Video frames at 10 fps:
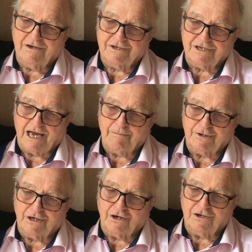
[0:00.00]
Sam
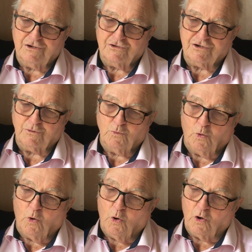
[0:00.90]
and I used to
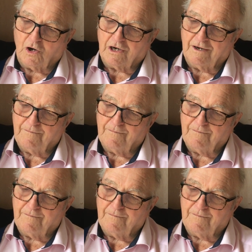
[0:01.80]
walk.